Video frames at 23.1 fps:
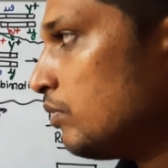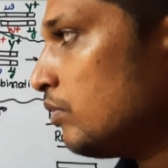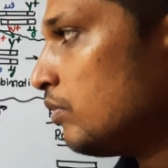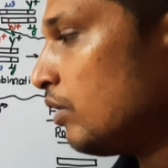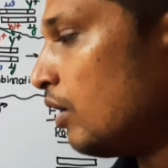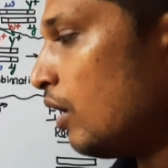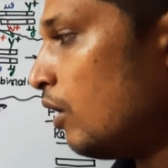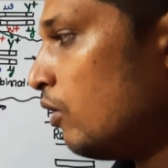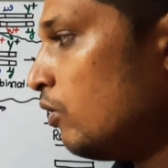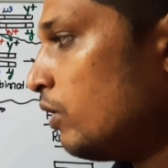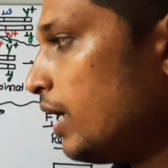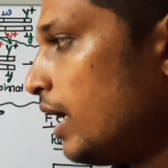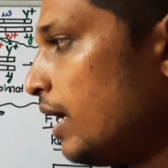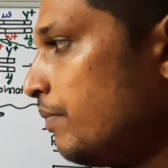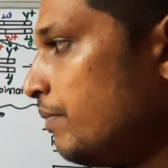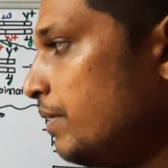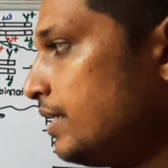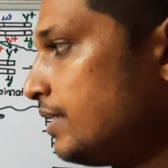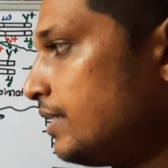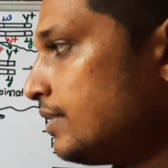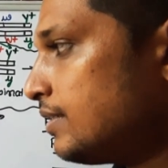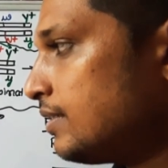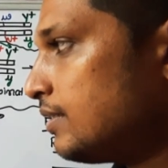how
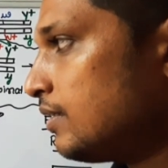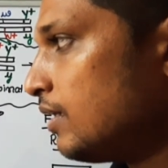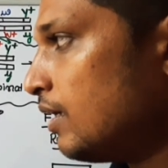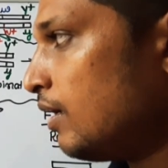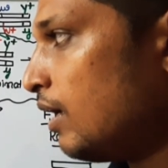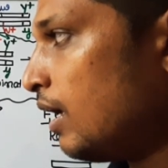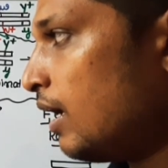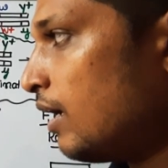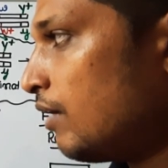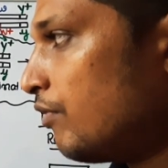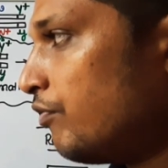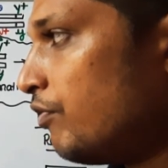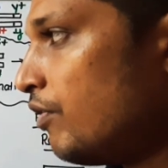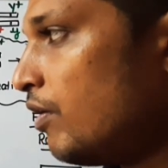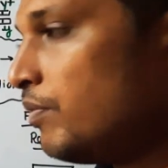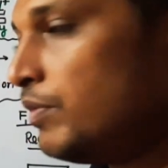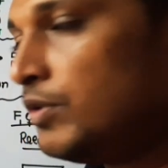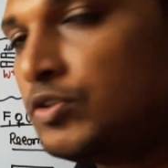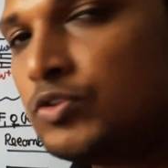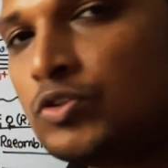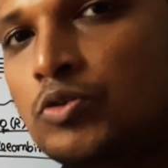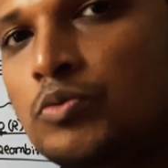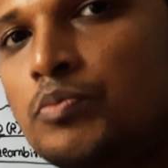gametes are
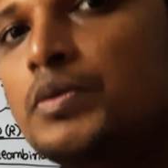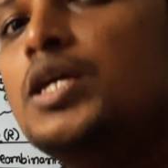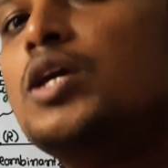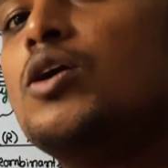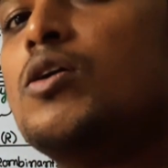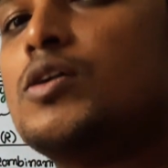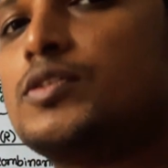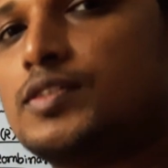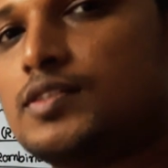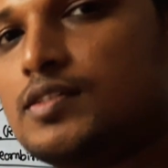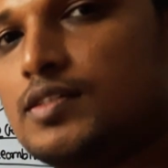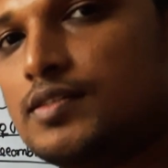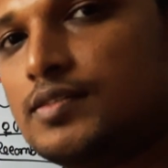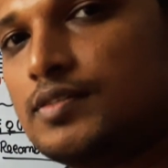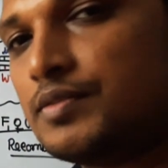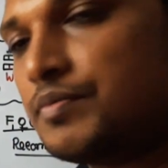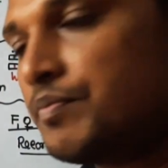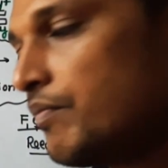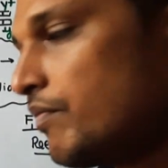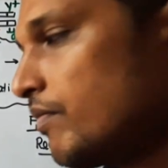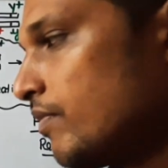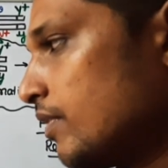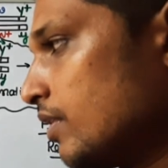formed? Through meiosis.
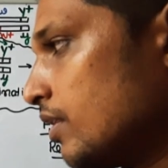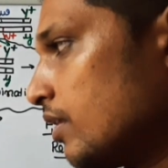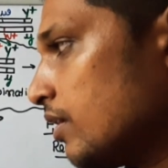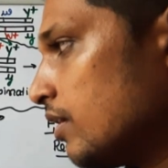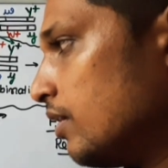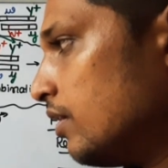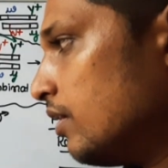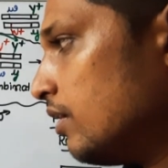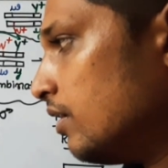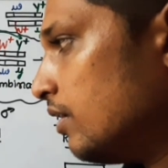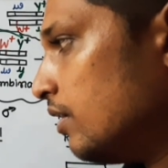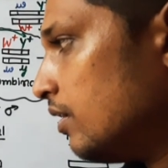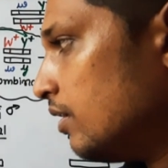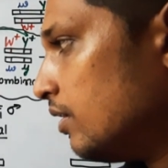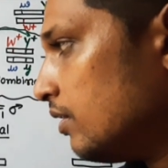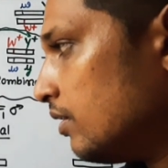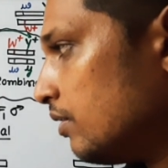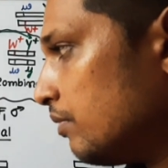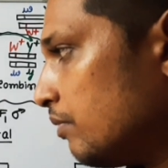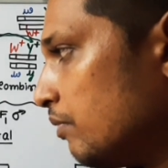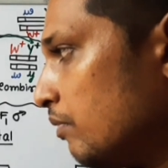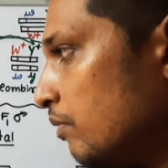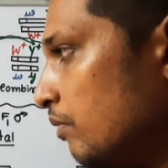
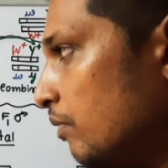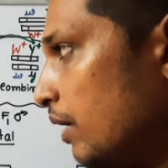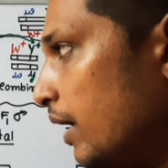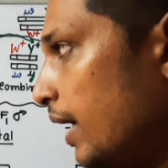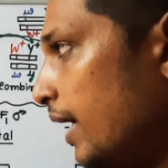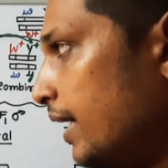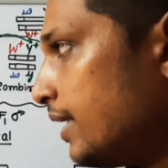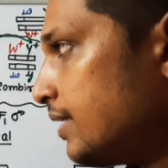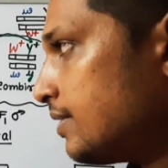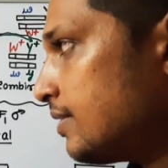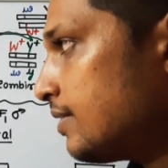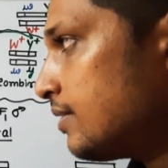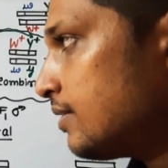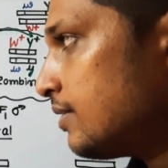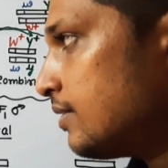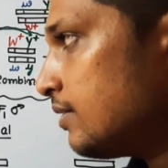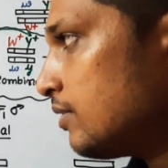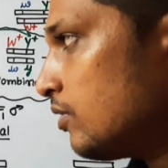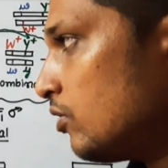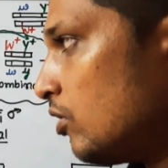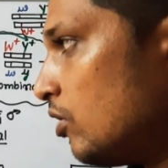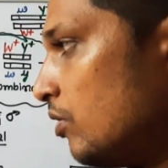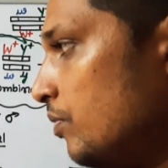X
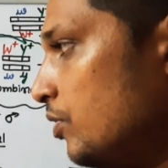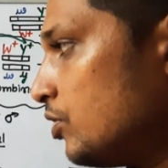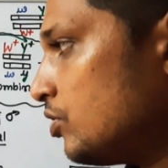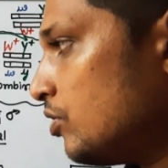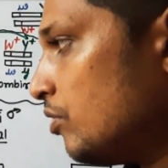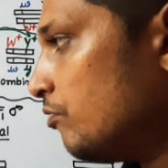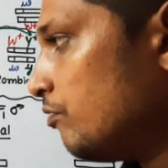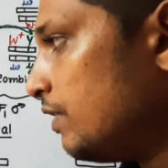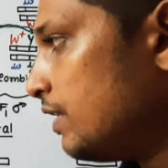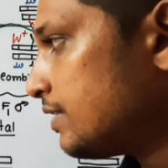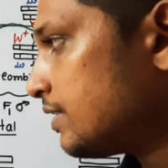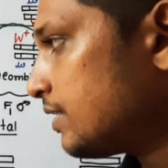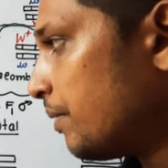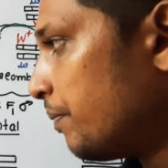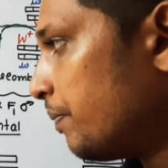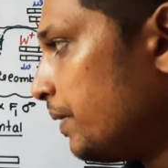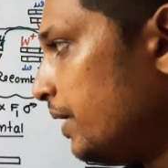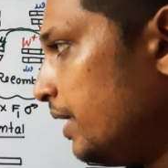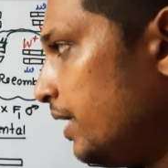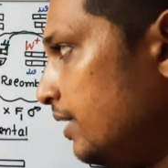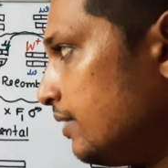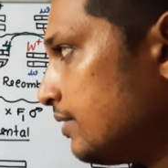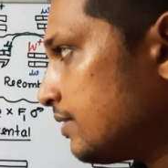chromosome will
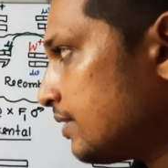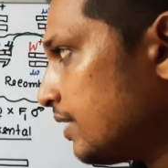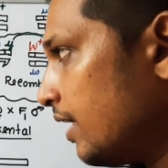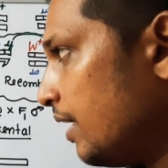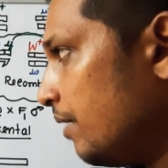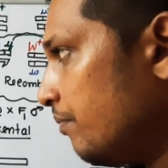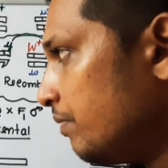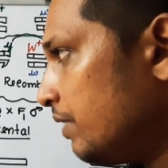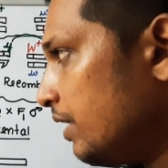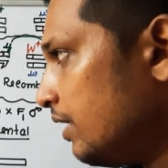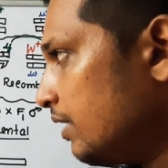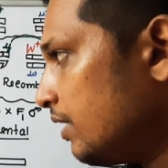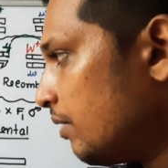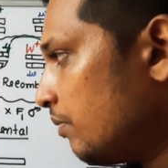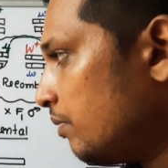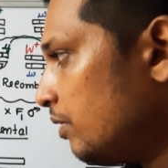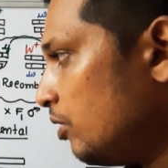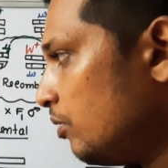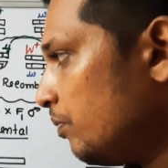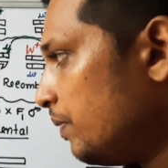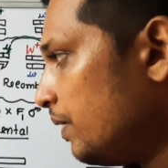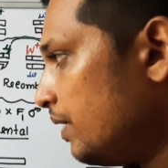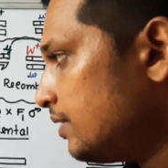separate, same thing,
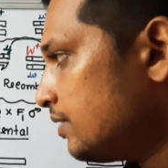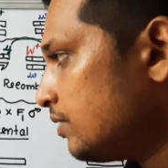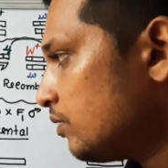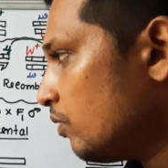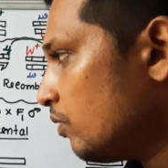W plus,